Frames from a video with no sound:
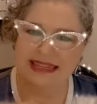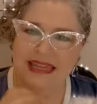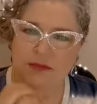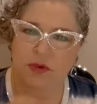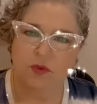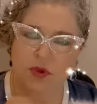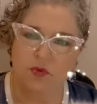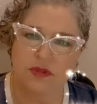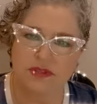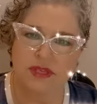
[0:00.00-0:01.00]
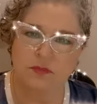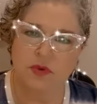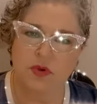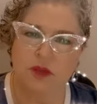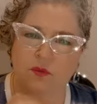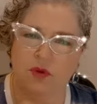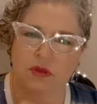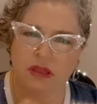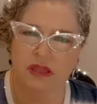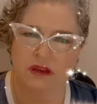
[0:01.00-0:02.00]
to keep it real simple and real
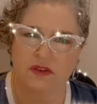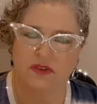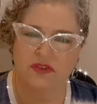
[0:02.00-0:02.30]
clear.